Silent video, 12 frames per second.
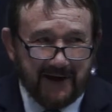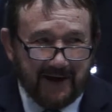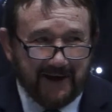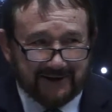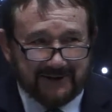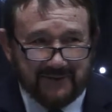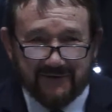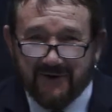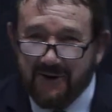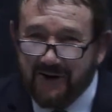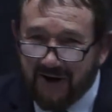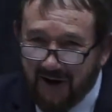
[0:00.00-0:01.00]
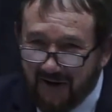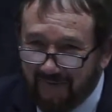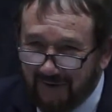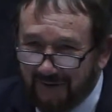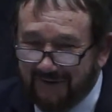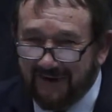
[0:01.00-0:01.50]
I had to be very
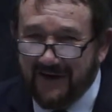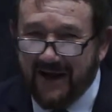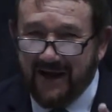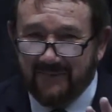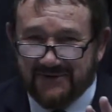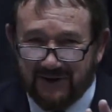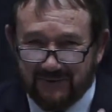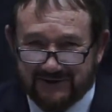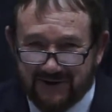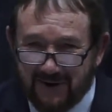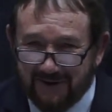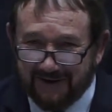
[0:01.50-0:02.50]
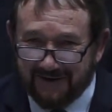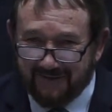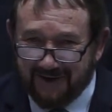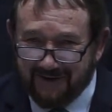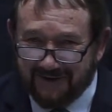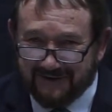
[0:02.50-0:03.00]
careful with the names I was calling the
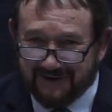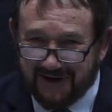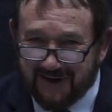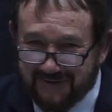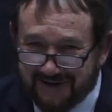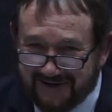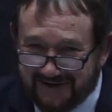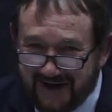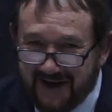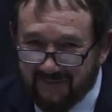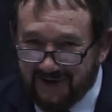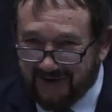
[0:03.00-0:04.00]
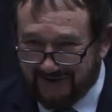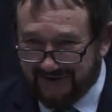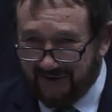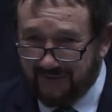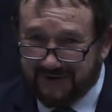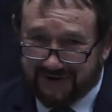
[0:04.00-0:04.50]
various charities because
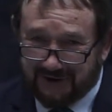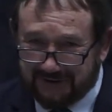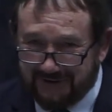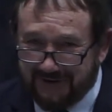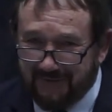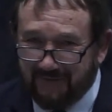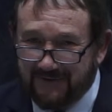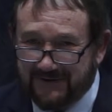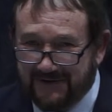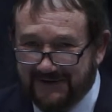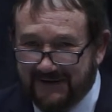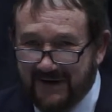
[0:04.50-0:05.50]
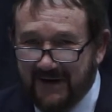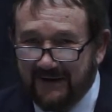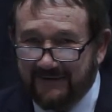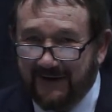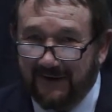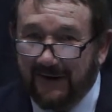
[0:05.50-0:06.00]
there were such
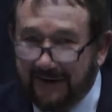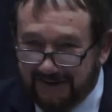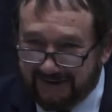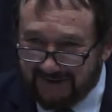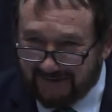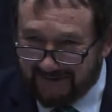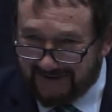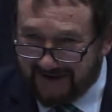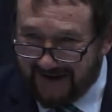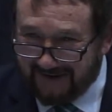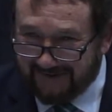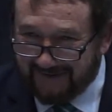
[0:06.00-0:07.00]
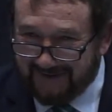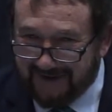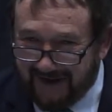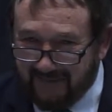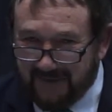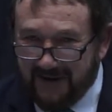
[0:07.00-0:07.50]
differences that I didn't understand at the
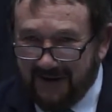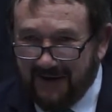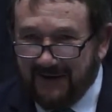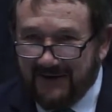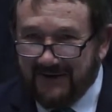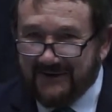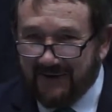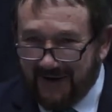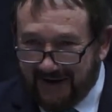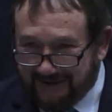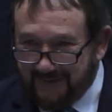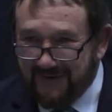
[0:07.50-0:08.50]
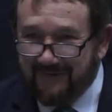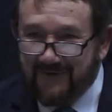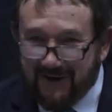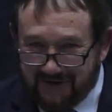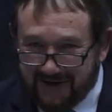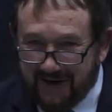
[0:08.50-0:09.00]
time. So I had to be
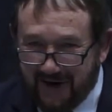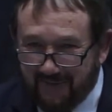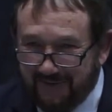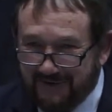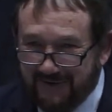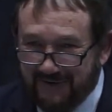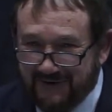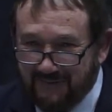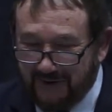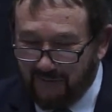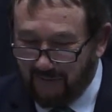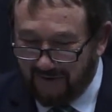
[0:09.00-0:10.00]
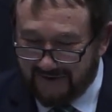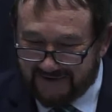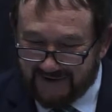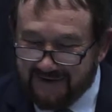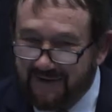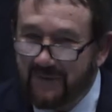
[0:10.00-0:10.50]
very careful choosing the words.
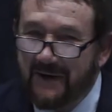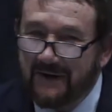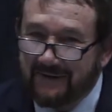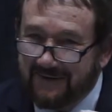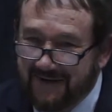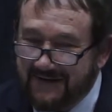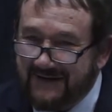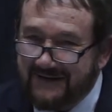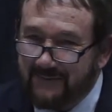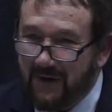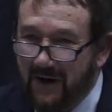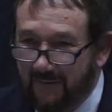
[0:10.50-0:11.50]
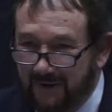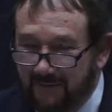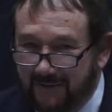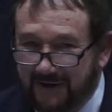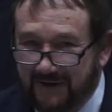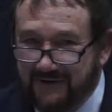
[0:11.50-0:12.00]
So this is a
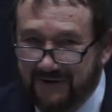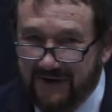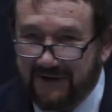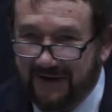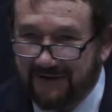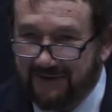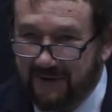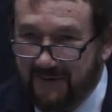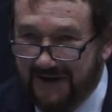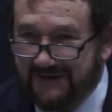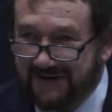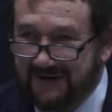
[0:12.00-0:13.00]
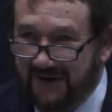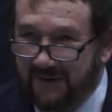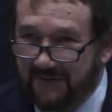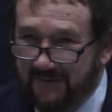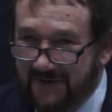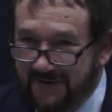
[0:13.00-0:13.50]
problem because you're not getting your message
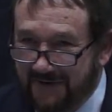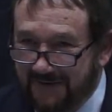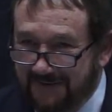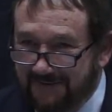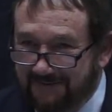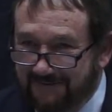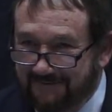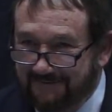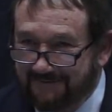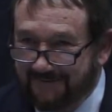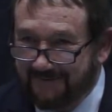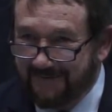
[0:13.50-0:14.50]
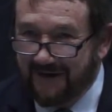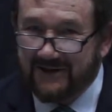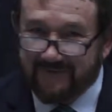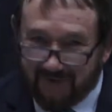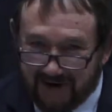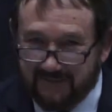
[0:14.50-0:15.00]
out.
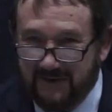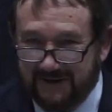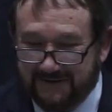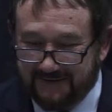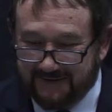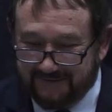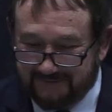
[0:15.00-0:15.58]
It's fragmented.